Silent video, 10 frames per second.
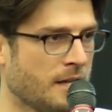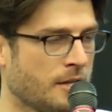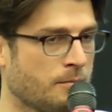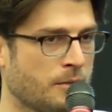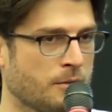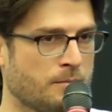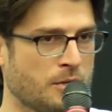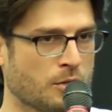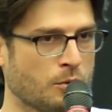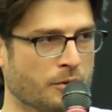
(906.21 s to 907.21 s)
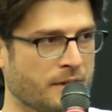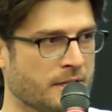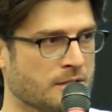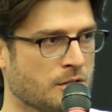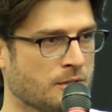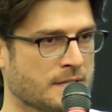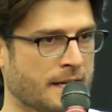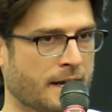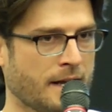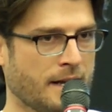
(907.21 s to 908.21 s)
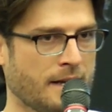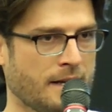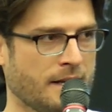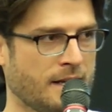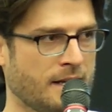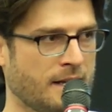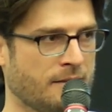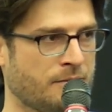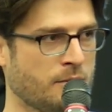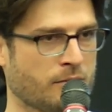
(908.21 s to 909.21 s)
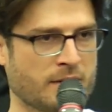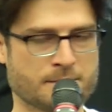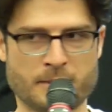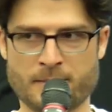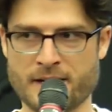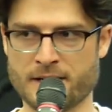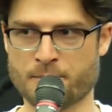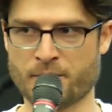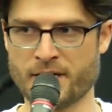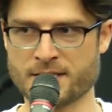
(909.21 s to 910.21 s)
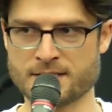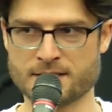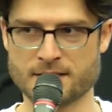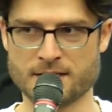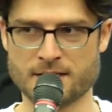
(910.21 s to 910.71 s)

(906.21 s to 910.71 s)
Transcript: The, the, the cool thing is, though, is like, if you have a Raspberry Pi and it breaks,